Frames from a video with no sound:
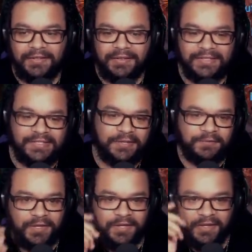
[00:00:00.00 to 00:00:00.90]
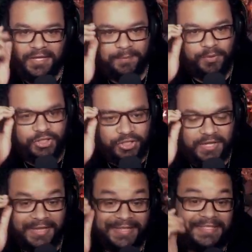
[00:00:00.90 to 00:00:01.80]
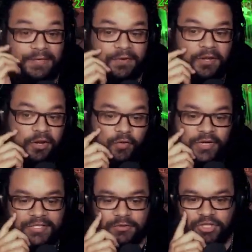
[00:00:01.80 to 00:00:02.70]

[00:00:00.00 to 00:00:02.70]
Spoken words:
Let's see if we can keep pushing that. Let's see if we can increase those